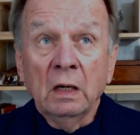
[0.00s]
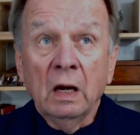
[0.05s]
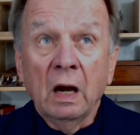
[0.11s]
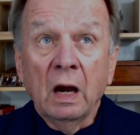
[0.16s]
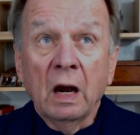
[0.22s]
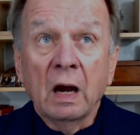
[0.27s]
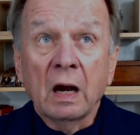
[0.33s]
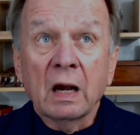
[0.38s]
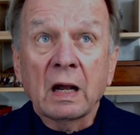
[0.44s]

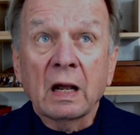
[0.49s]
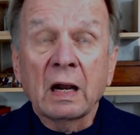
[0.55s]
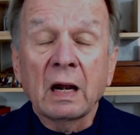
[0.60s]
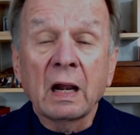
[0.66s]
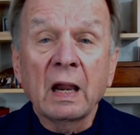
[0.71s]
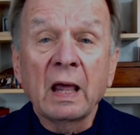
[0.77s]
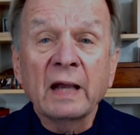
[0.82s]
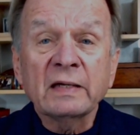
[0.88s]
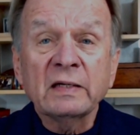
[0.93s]

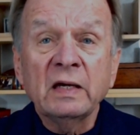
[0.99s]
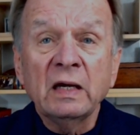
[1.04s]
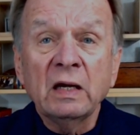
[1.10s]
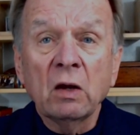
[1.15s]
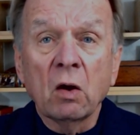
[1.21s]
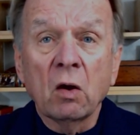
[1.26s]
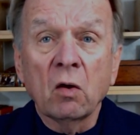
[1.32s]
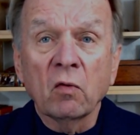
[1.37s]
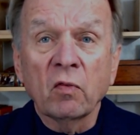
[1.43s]
collecting
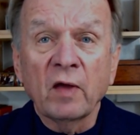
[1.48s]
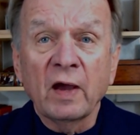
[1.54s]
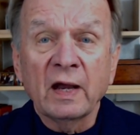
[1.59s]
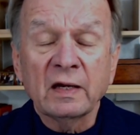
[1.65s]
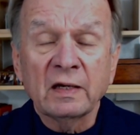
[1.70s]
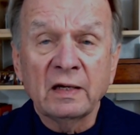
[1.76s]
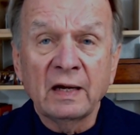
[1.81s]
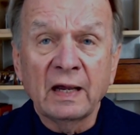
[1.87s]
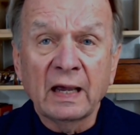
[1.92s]
all that
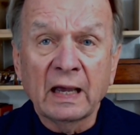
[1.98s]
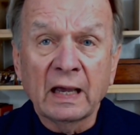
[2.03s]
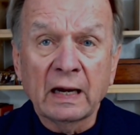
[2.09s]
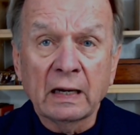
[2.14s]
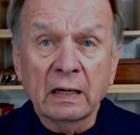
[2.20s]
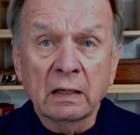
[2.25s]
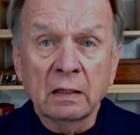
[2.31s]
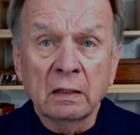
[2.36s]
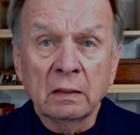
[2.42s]
data
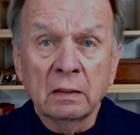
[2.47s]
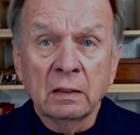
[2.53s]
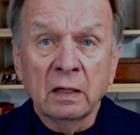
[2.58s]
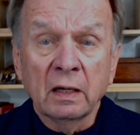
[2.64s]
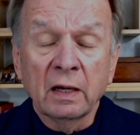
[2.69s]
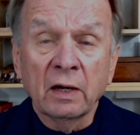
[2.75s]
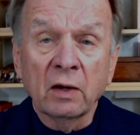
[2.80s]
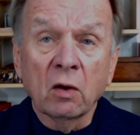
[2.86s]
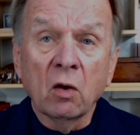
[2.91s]
and
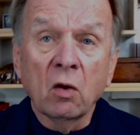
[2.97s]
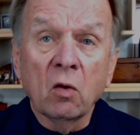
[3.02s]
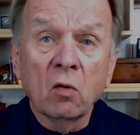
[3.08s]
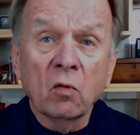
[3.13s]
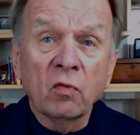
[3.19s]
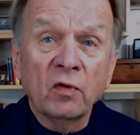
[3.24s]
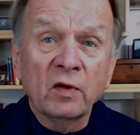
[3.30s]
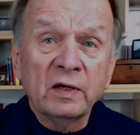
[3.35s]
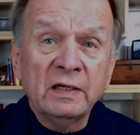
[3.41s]
all the
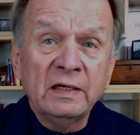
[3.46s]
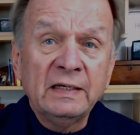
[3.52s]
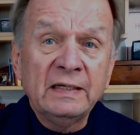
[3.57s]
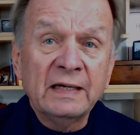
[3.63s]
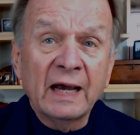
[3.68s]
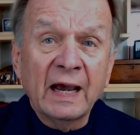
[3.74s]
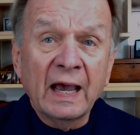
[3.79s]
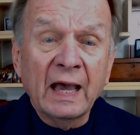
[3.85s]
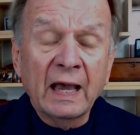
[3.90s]

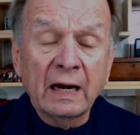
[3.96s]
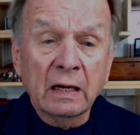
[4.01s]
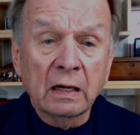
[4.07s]
data